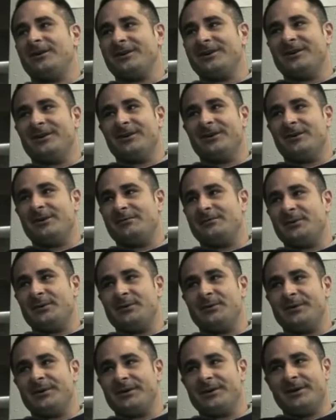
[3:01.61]
If you
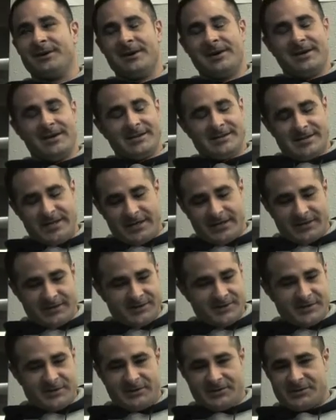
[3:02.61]
were to take an
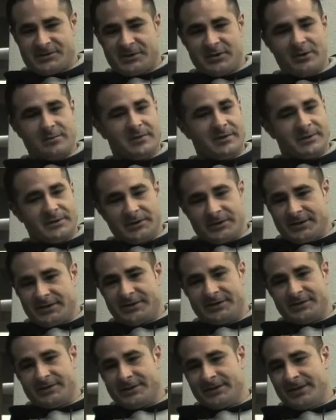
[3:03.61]
oscilloscope and look at
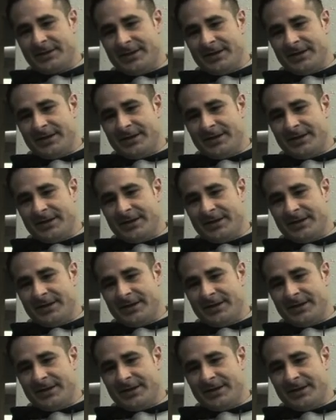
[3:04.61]
the